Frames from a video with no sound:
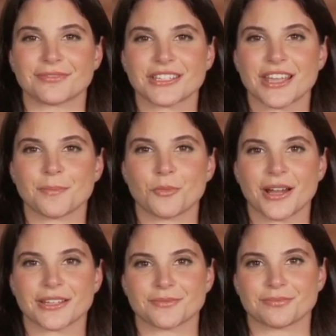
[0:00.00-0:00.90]
Step
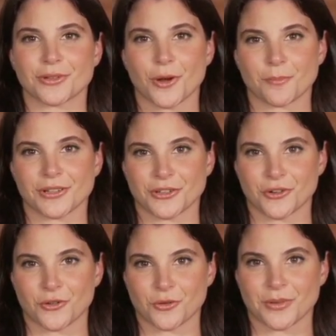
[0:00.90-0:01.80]
1. Open the
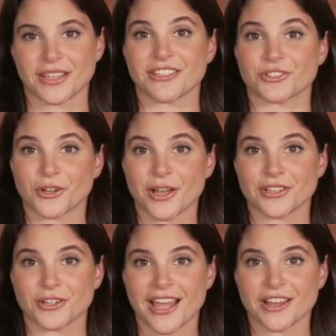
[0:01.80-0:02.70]
Google Play Store
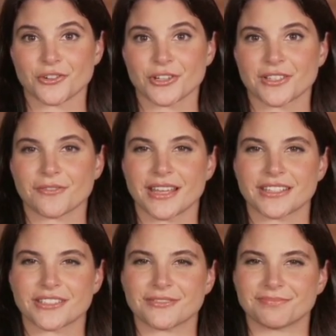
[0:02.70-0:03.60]
on your Android
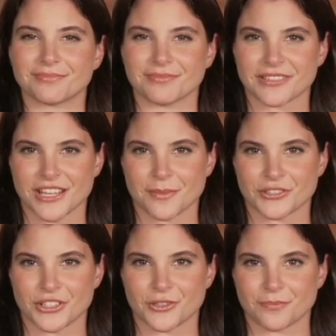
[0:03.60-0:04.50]
device. Step
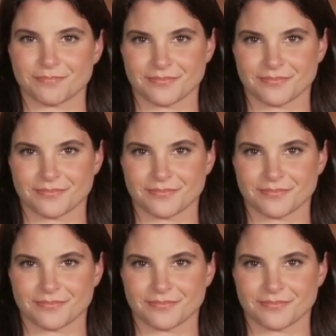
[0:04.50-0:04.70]
2.